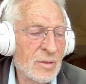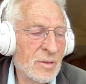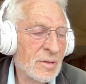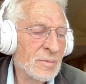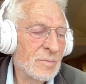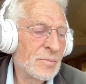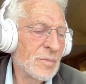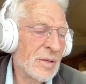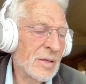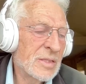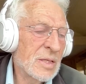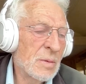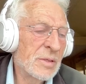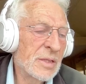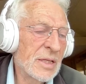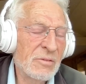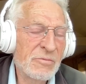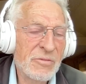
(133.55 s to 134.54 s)
a, a
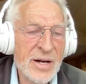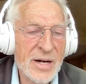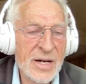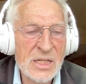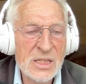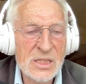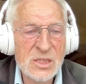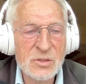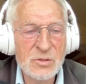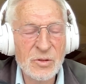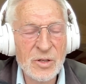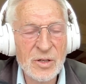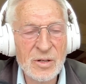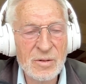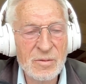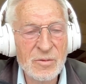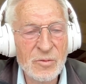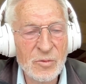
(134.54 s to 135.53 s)
something that varies
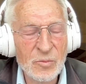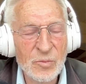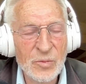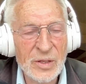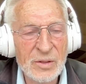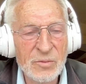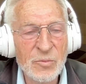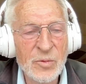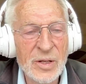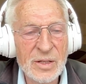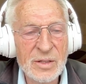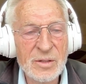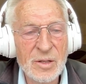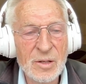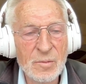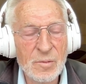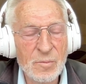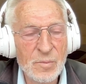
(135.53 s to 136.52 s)
uh, with,
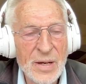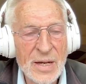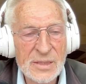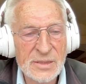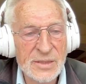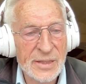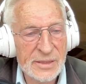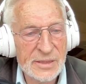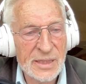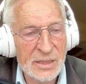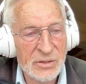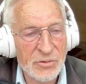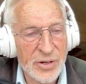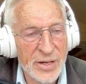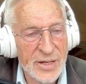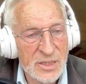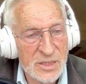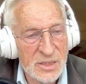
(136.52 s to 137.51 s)
with uh, mass and
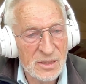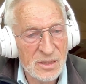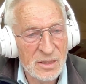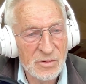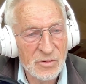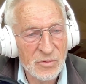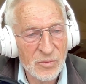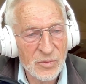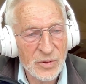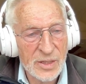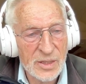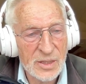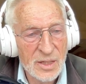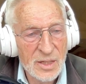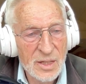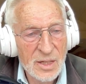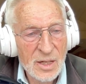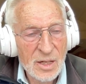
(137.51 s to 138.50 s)
acceleration,
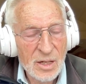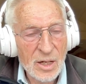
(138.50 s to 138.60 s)
right?